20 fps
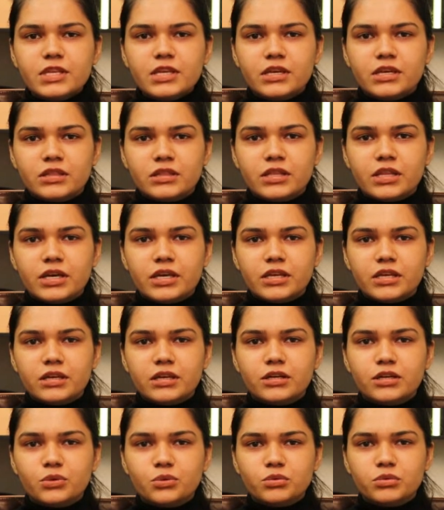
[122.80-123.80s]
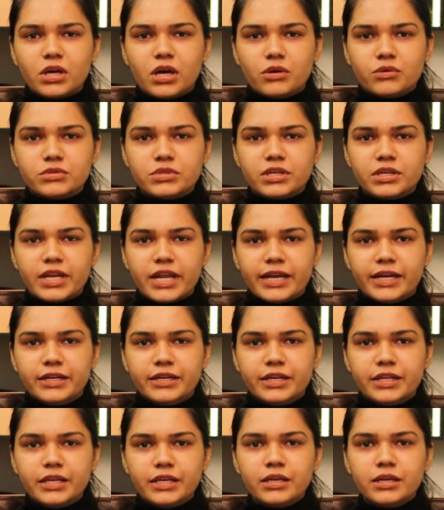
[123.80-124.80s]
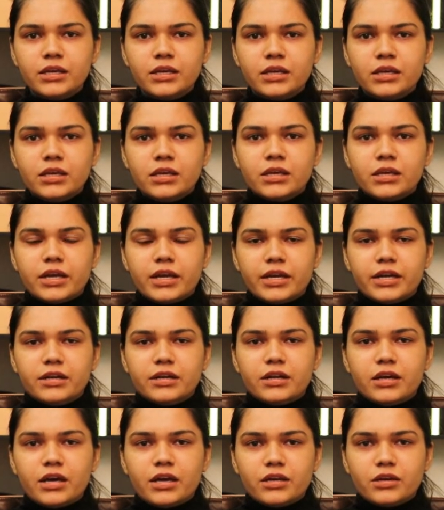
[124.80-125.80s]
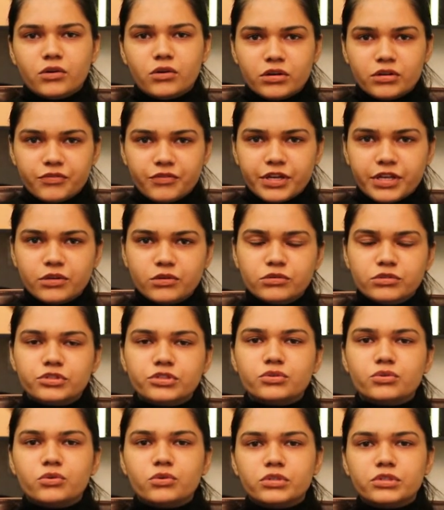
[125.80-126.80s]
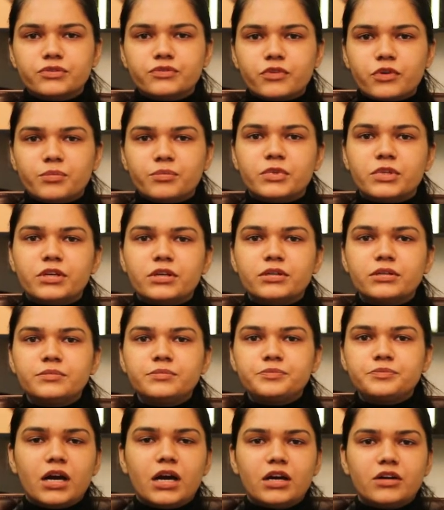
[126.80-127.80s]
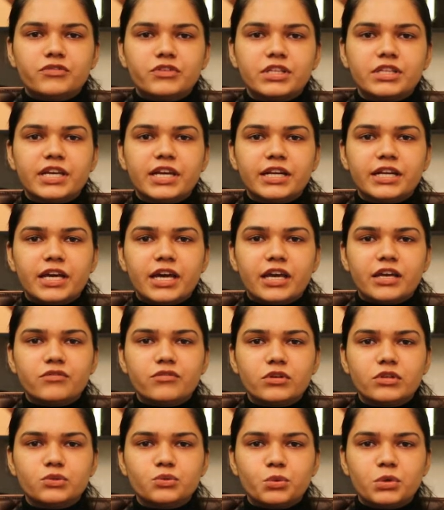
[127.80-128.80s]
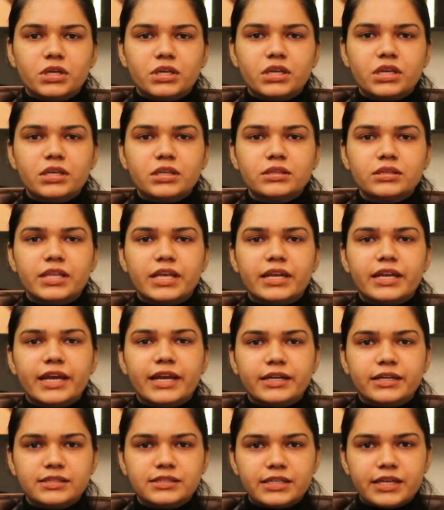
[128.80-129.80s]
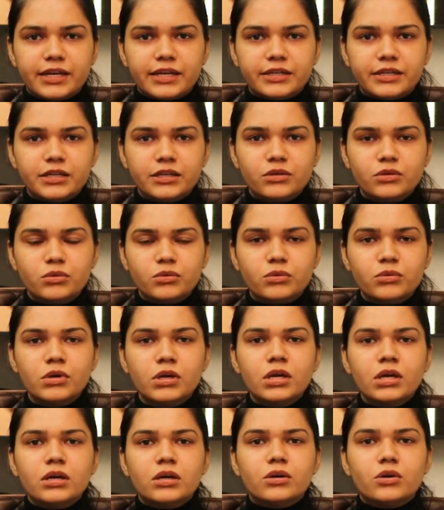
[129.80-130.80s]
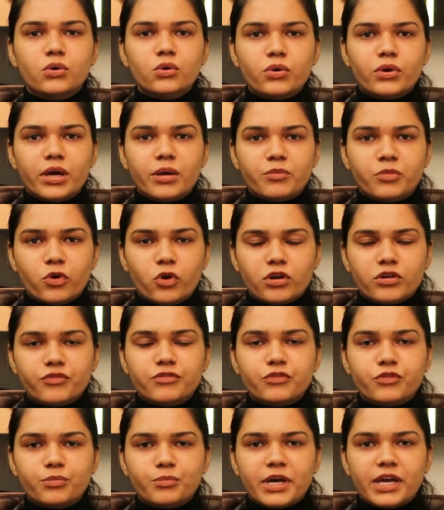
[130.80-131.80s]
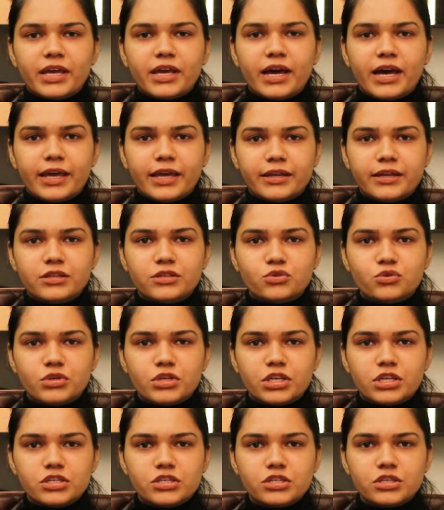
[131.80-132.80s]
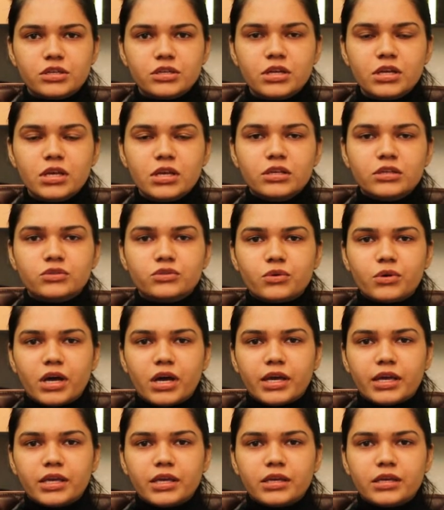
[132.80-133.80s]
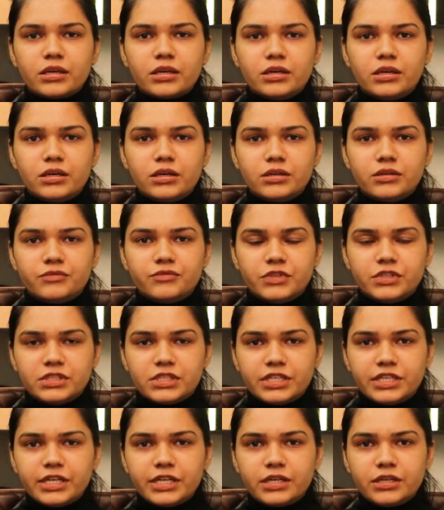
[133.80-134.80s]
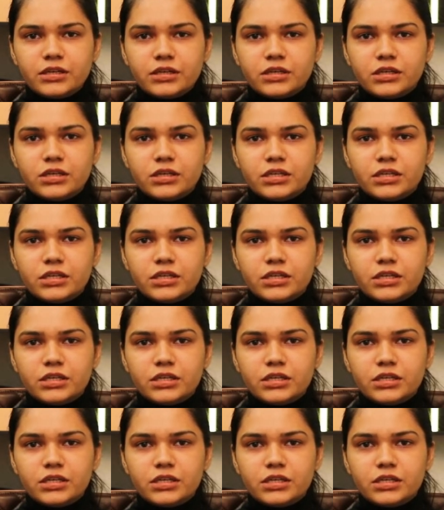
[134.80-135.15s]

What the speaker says: in the year 2019 and I got very good scores from there. After that, I was working. Then I decided to go abroad for my higher education. So I visited